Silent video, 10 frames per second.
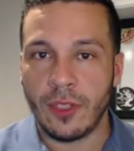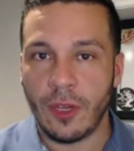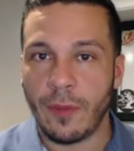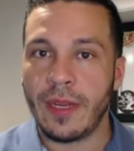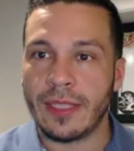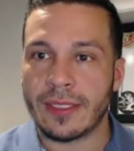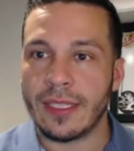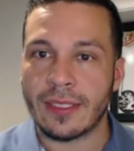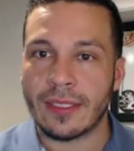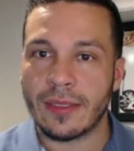You know what I mean? It's,
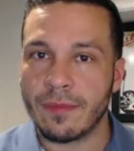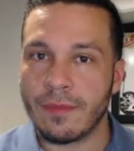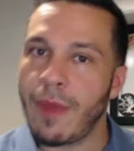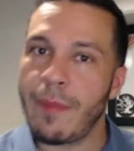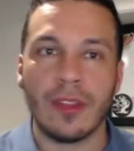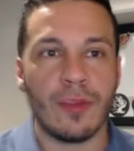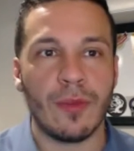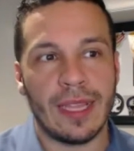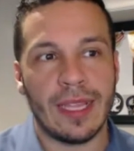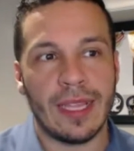it's maybe a little
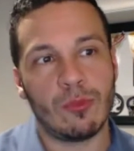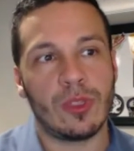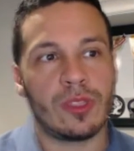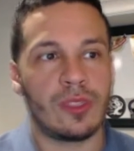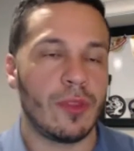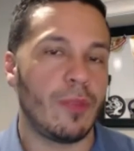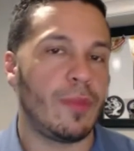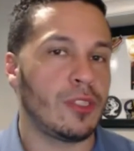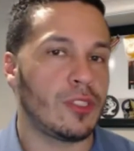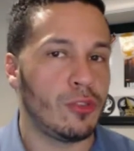bit less than what some of their
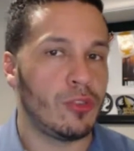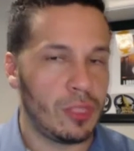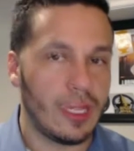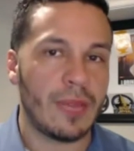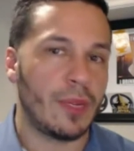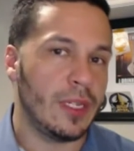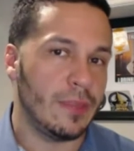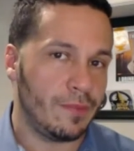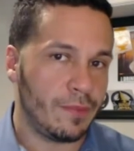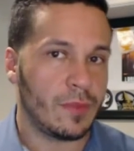beers are usually like, but
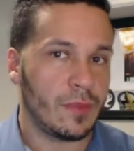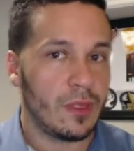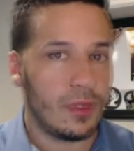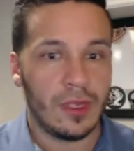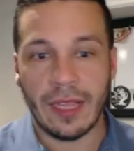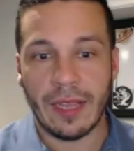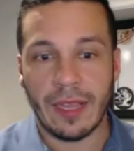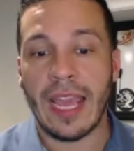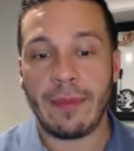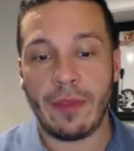again, for
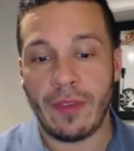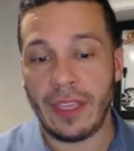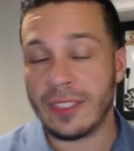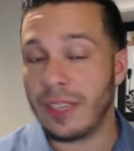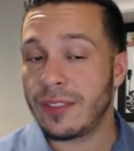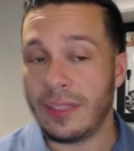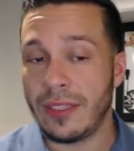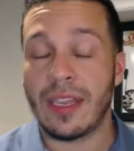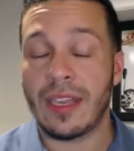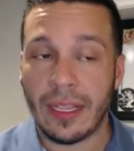that A B V, it's, it's a
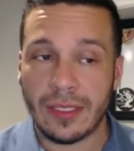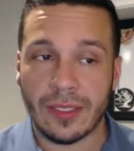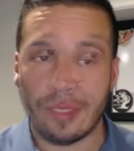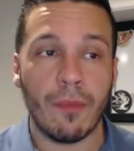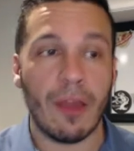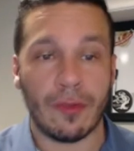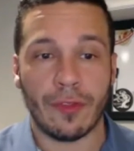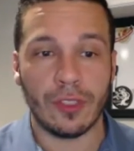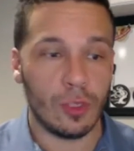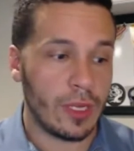nice
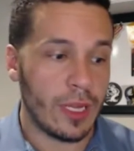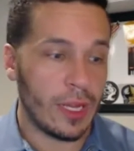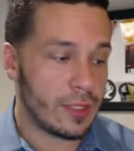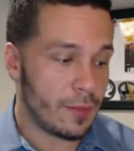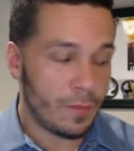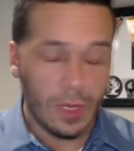mouthfeel to it, guys.